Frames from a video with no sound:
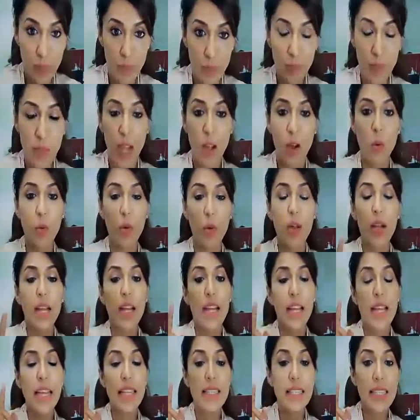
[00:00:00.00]
Now,
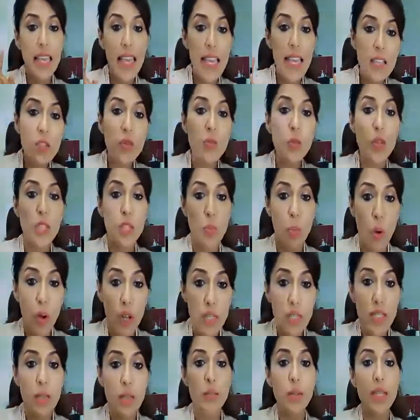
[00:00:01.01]
it's his
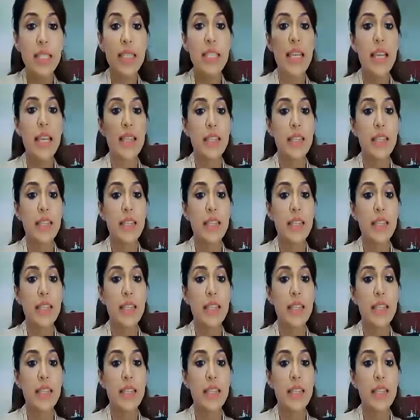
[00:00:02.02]
responsibility